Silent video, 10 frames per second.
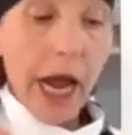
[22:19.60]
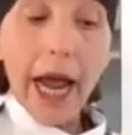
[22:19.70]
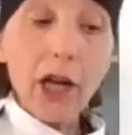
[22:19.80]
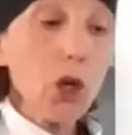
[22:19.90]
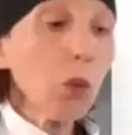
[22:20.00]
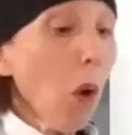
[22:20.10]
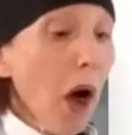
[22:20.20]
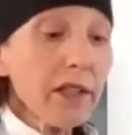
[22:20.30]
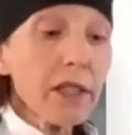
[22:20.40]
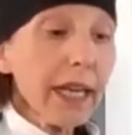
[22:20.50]
And you
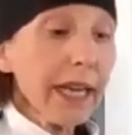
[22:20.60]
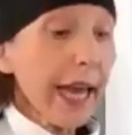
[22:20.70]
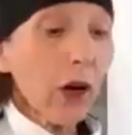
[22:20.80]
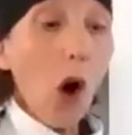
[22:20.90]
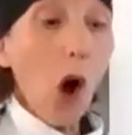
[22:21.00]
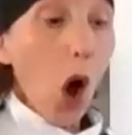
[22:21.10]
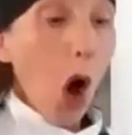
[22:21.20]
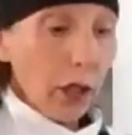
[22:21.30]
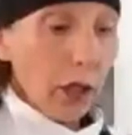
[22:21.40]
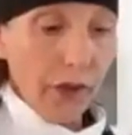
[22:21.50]
want to get
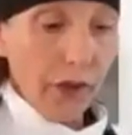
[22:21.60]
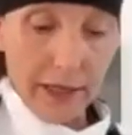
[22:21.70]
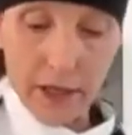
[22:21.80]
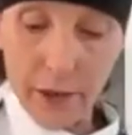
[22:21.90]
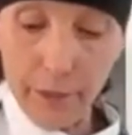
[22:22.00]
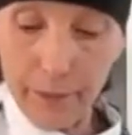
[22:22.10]
all of it.